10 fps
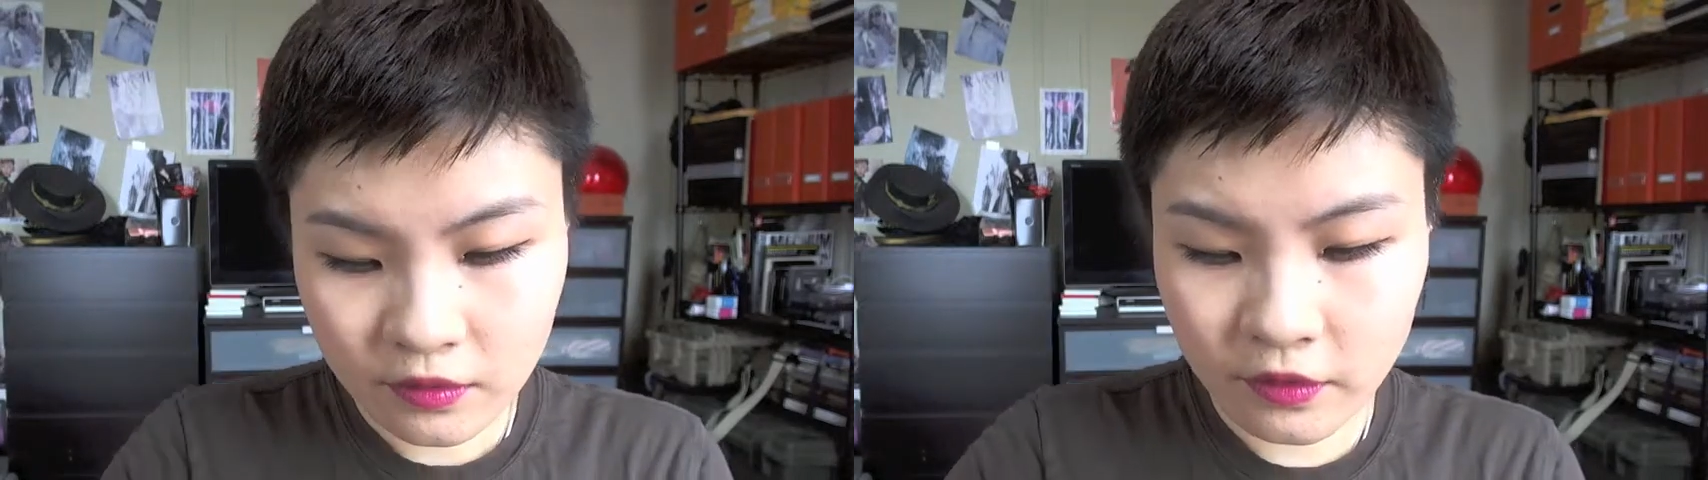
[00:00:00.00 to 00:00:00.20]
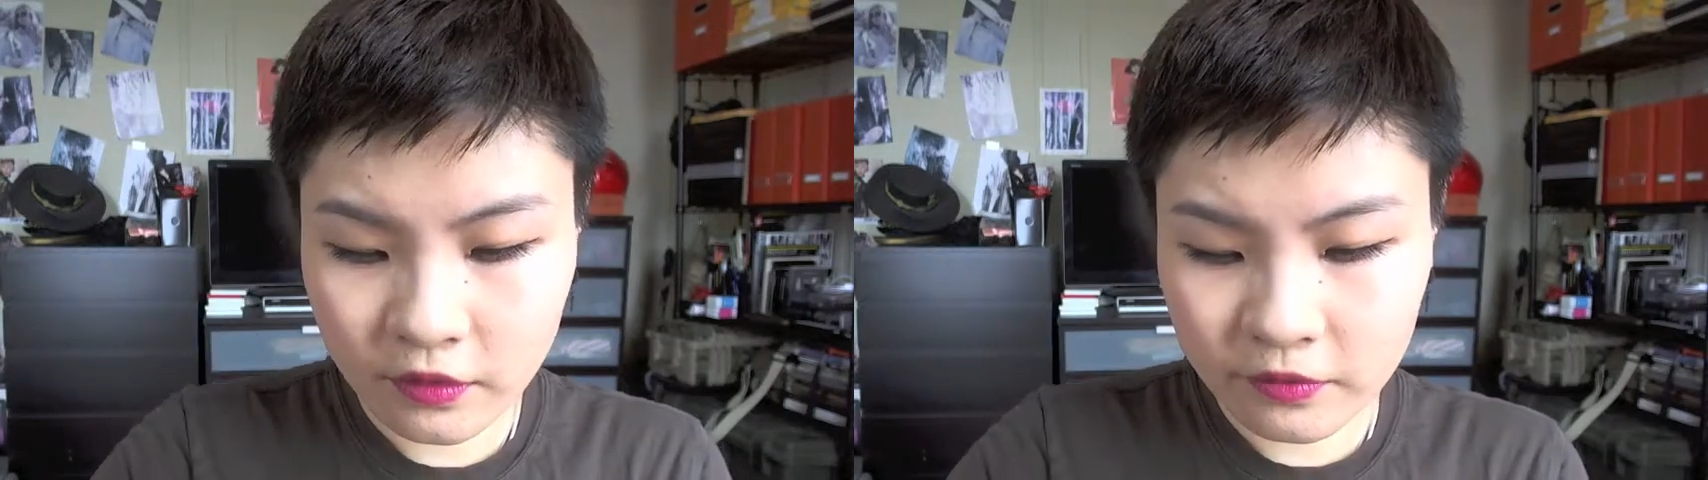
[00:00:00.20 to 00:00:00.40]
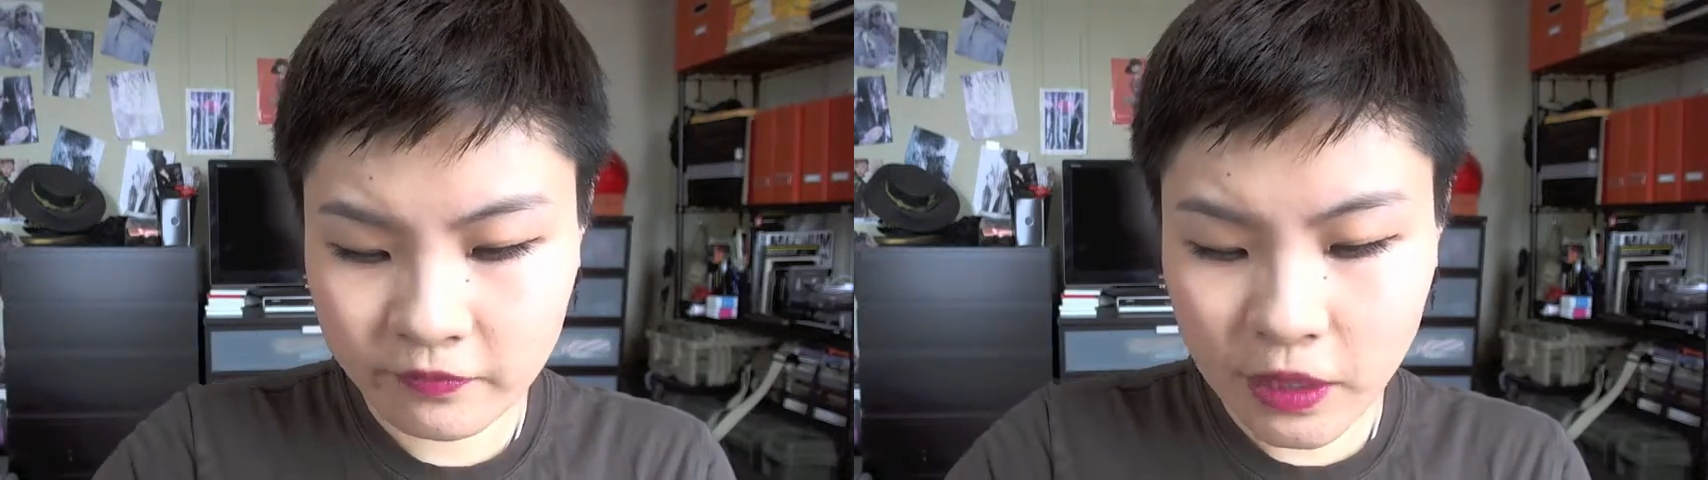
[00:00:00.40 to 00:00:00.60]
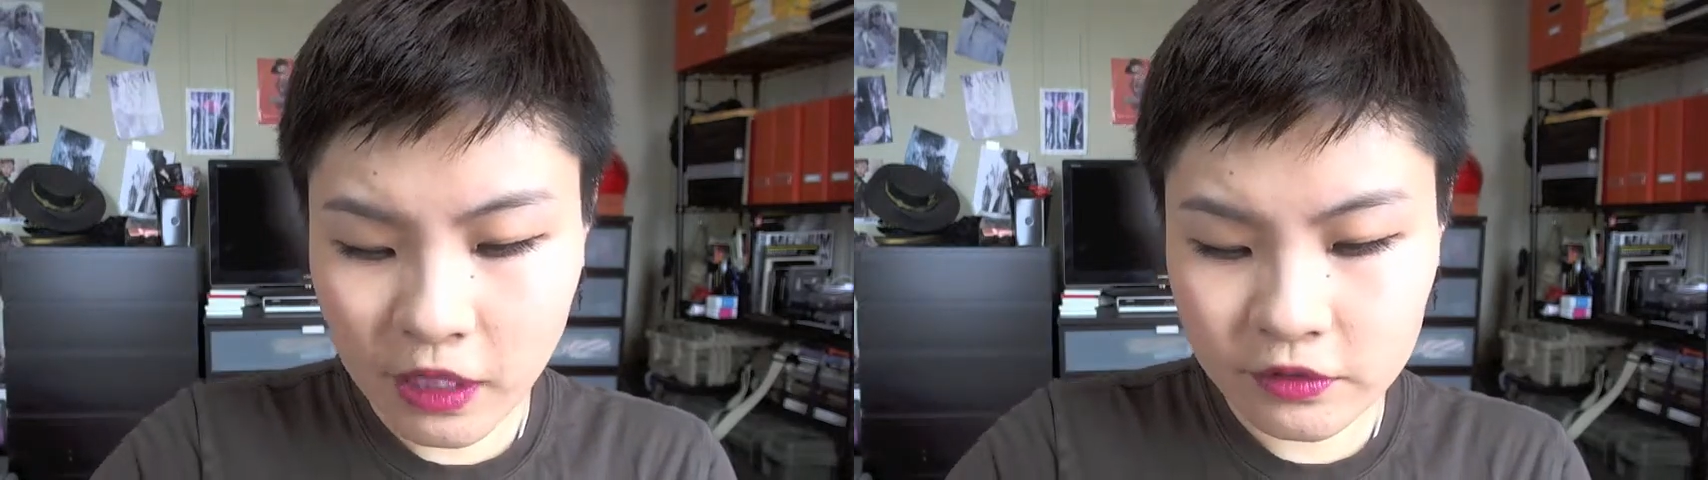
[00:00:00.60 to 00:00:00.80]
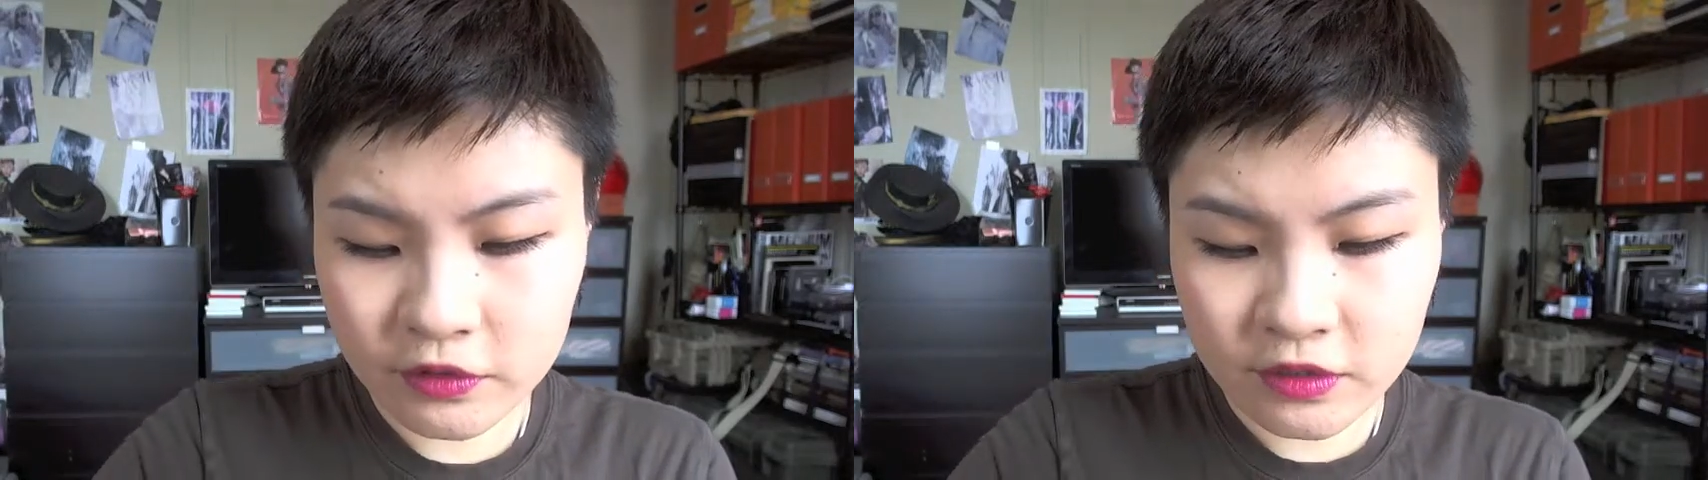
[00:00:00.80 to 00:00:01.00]
their
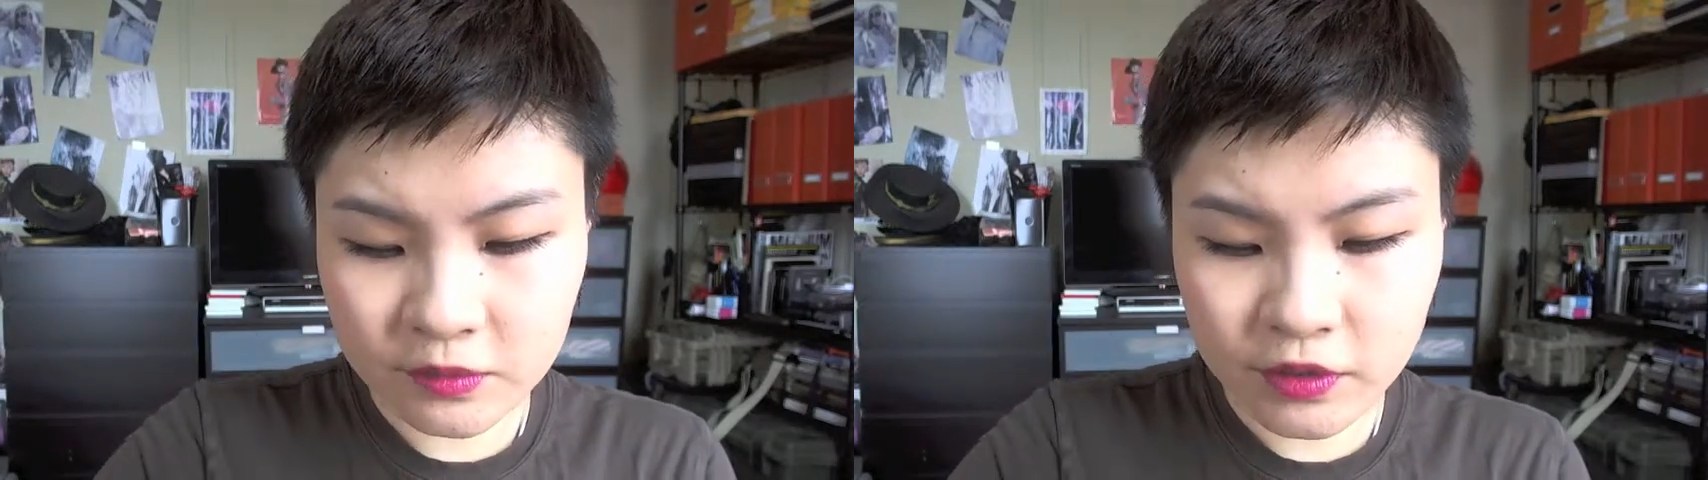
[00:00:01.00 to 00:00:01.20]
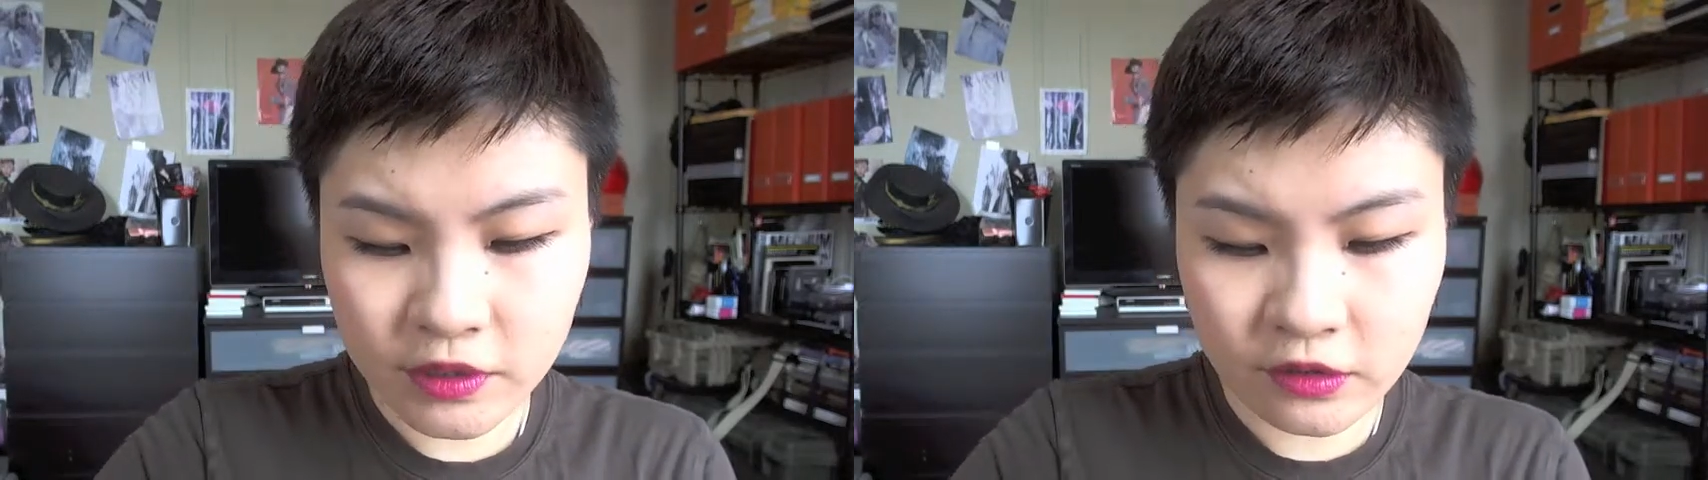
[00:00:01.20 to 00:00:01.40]
polish is pretty